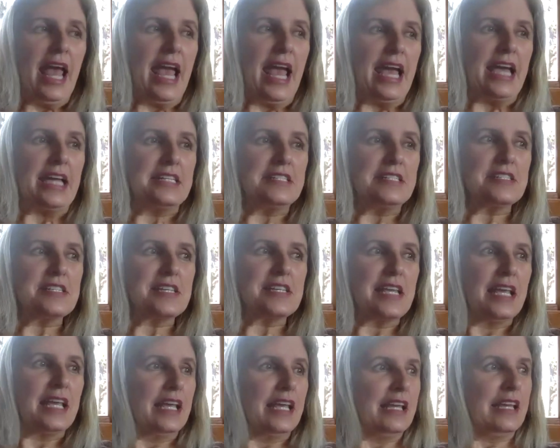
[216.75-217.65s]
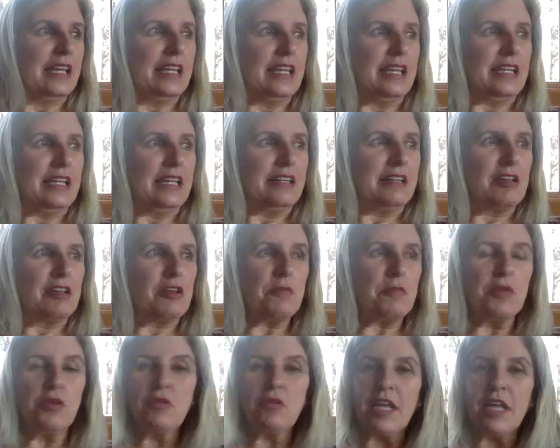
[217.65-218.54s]
And it
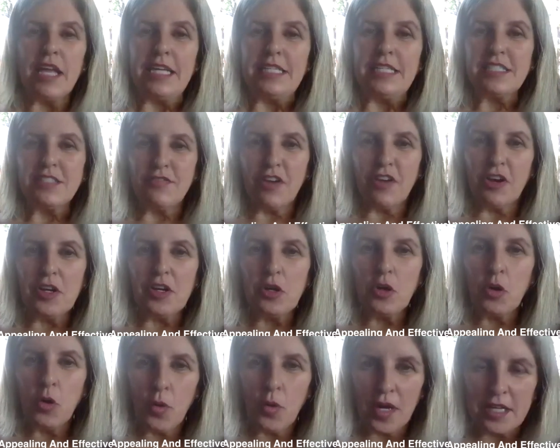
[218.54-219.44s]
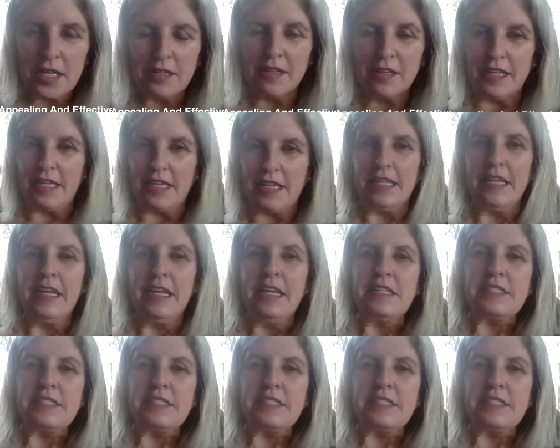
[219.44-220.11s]
communicates very quickly